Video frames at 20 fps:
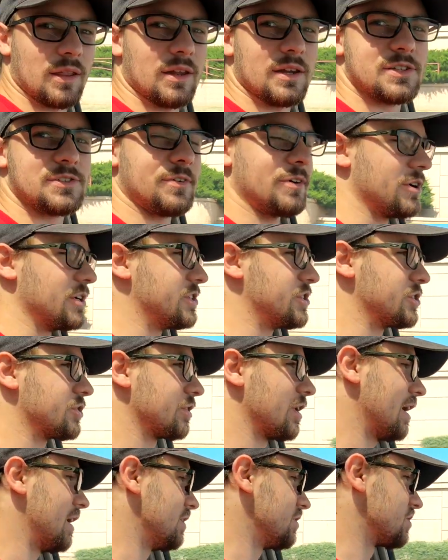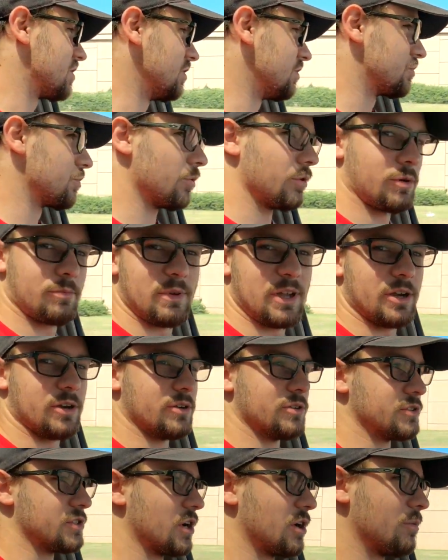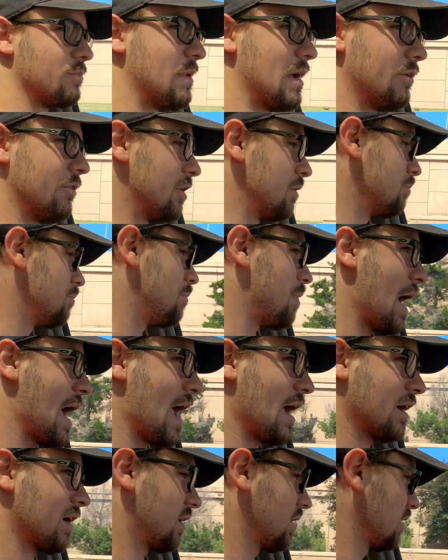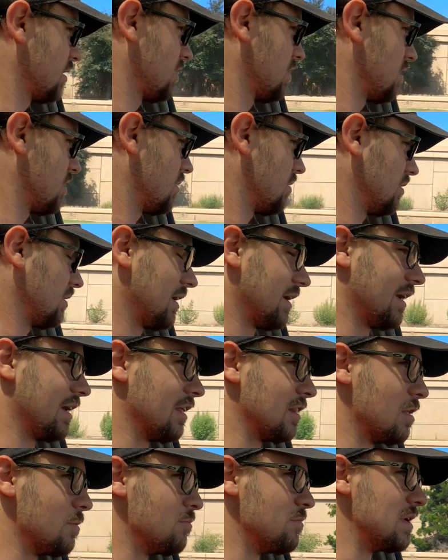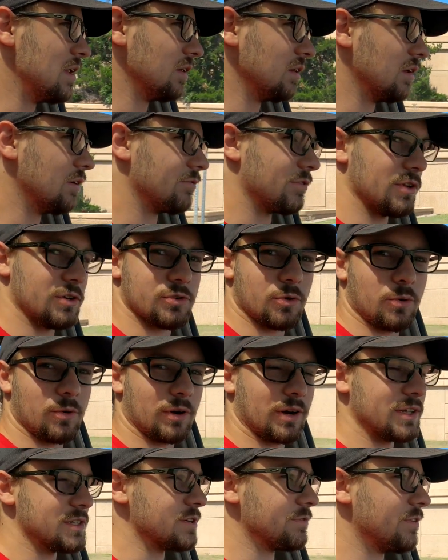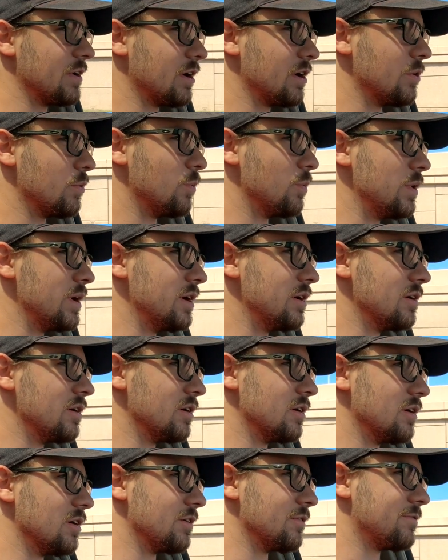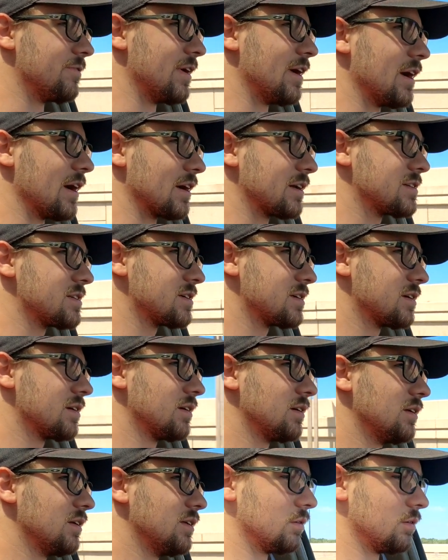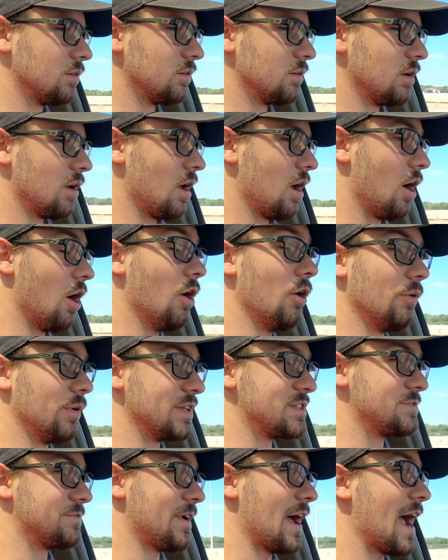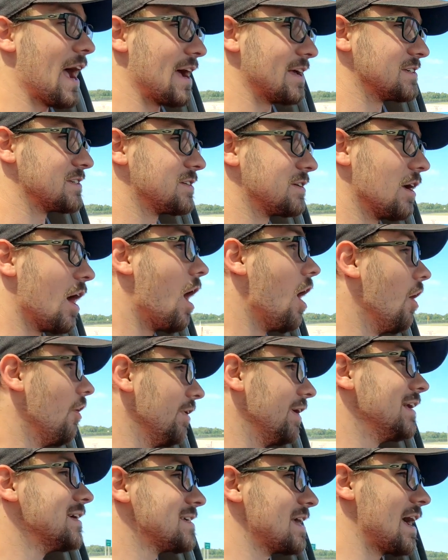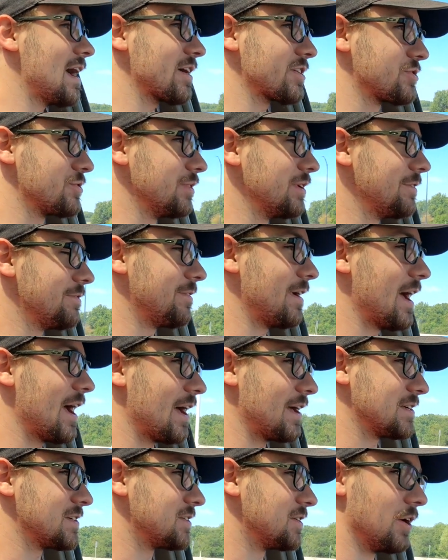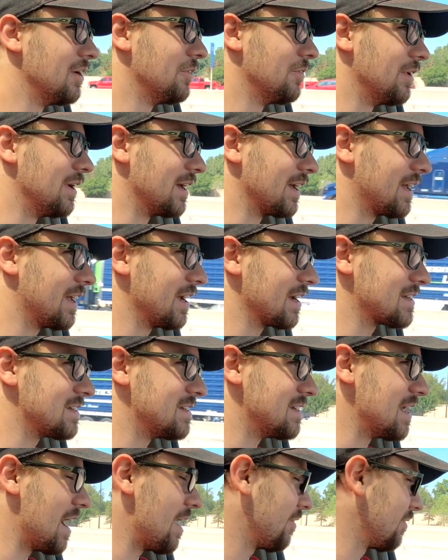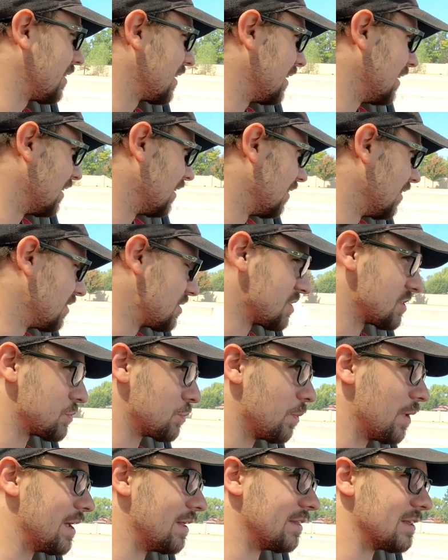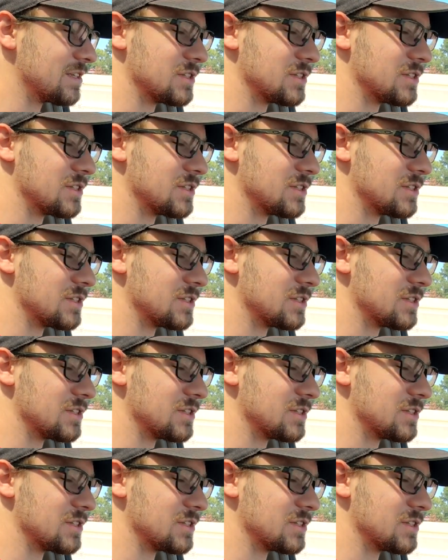It is very strange. The door mirrors are mounted back, like in the middle of the door, and it's a very weird effect. Oh, it's fast. Oh, it is actually fast. When it kicked down a gear, it just went.